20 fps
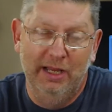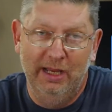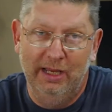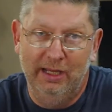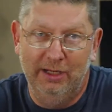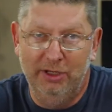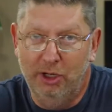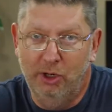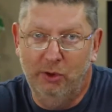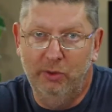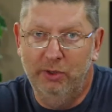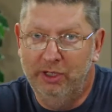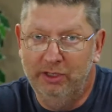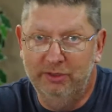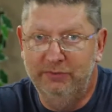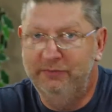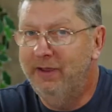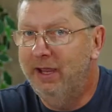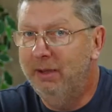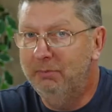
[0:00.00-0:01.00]
and Noah and
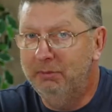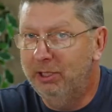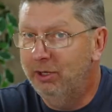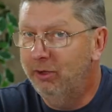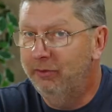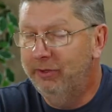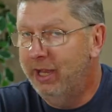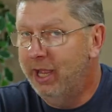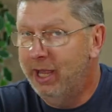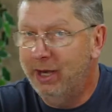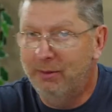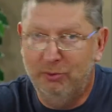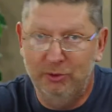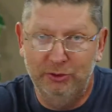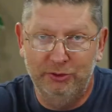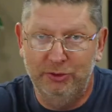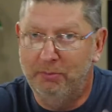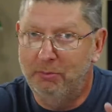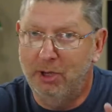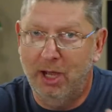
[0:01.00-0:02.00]
his family and all the
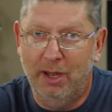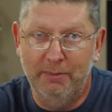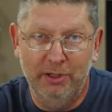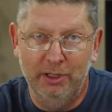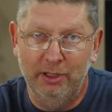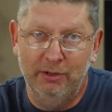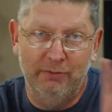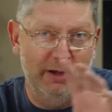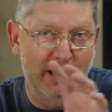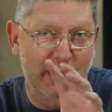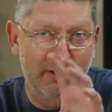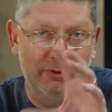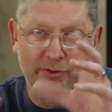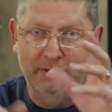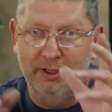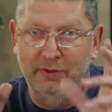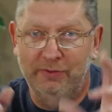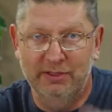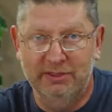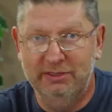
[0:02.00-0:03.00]
animals are bobbing around
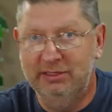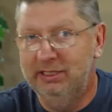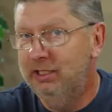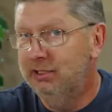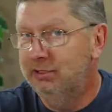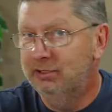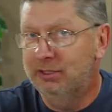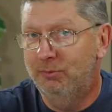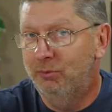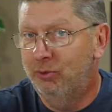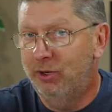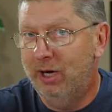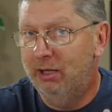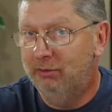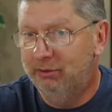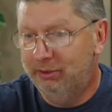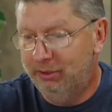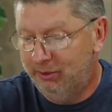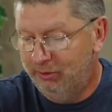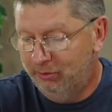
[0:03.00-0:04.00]
on the sea somewhere
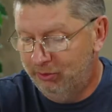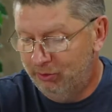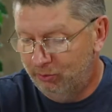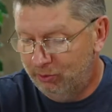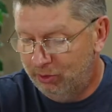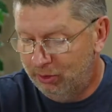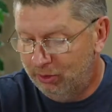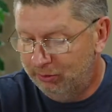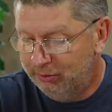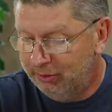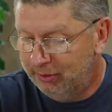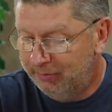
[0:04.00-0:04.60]
out there in the world.